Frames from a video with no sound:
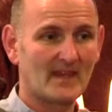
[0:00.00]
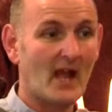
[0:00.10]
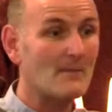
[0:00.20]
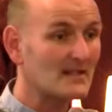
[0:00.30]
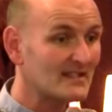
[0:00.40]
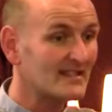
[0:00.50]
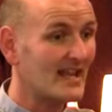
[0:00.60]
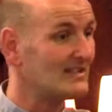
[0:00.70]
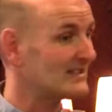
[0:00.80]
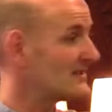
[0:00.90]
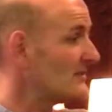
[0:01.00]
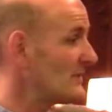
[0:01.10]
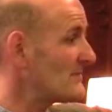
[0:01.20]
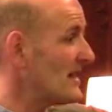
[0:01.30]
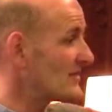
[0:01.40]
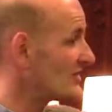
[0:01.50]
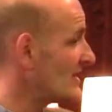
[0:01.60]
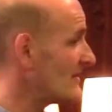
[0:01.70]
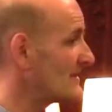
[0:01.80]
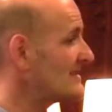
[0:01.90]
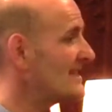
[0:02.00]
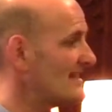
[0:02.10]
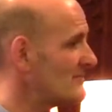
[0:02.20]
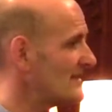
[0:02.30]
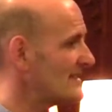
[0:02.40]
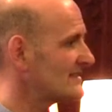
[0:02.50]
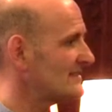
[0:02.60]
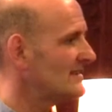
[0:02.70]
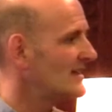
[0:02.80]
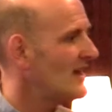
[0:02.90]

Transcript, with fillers: I'm content with much and I'm content with little.